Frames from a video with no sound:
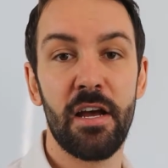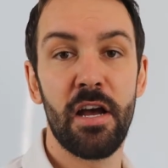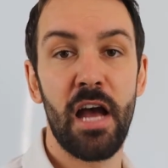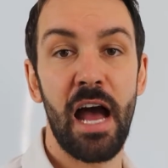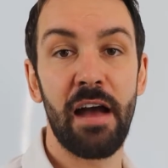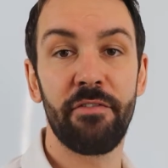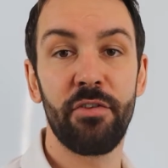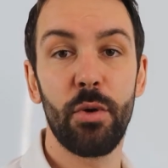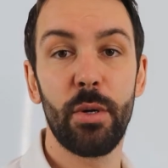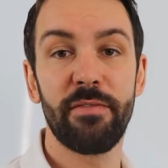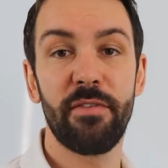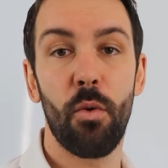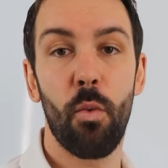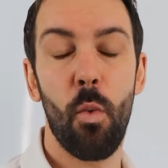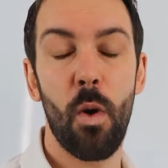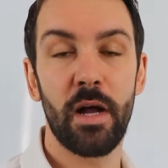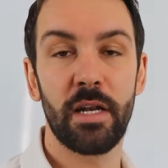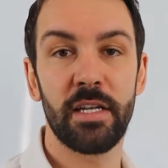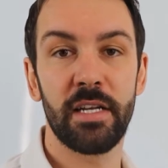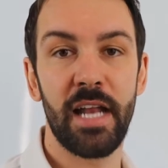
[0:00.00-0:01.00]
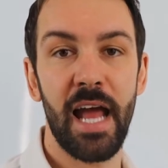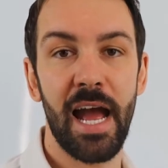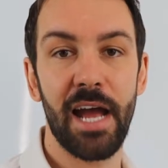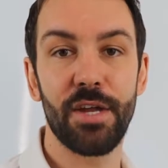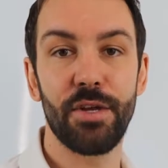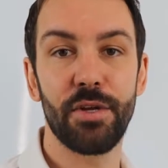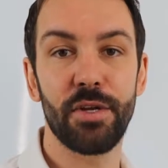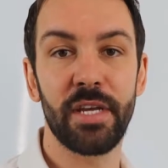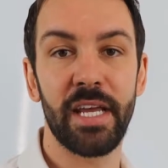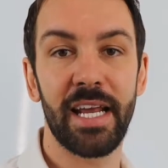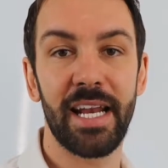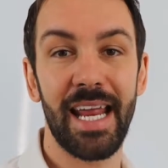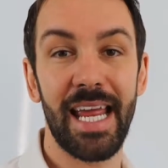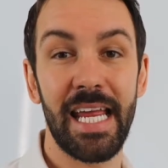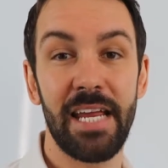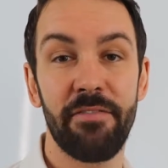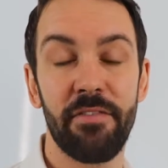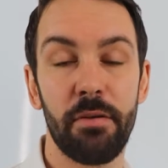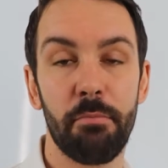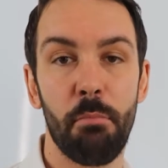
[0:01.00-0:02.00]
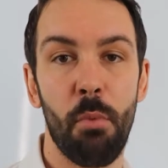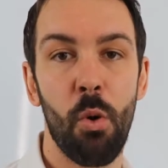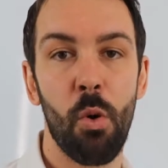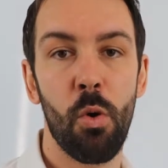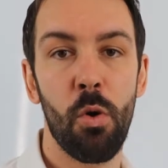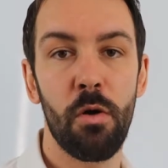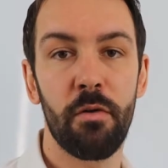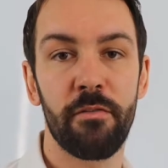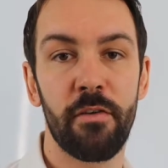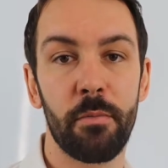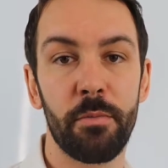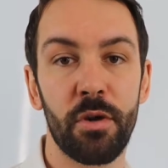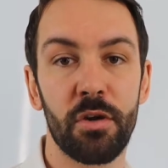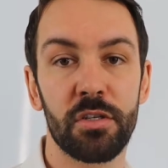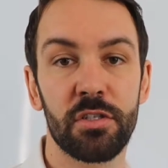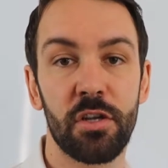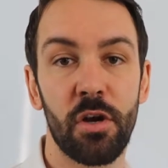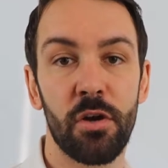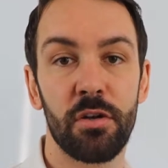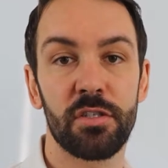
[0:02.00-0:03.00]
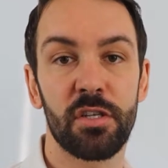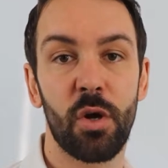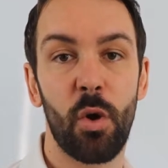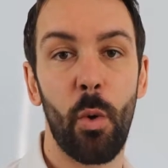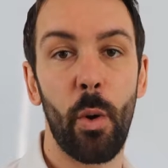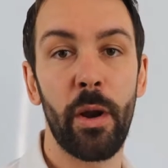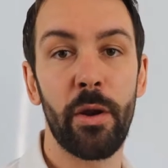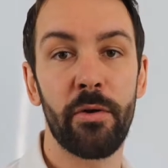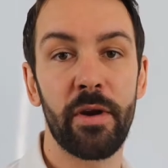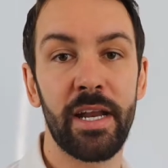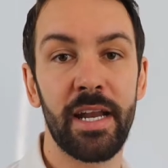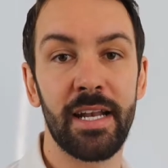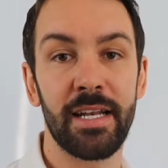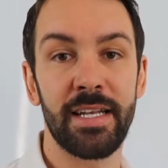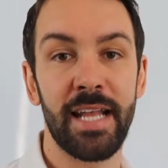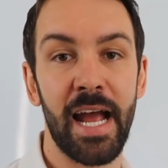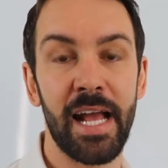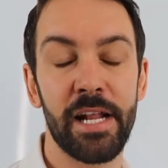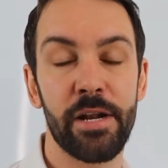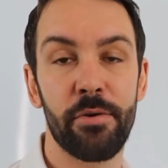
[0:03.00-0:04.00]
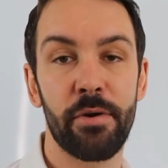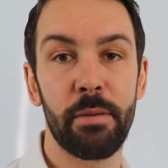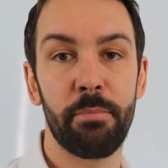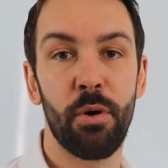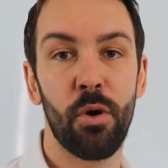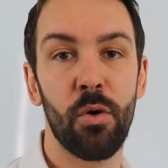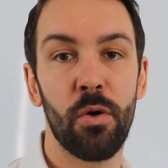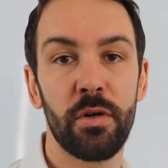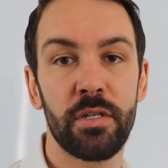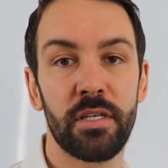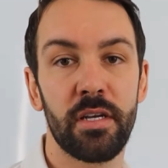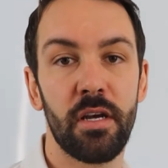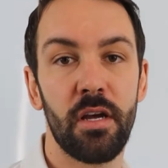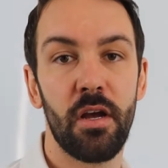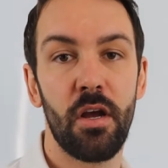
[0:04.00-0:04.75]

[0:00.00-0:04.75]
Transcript: Have you ever wondered how you can get even more from your search query data report?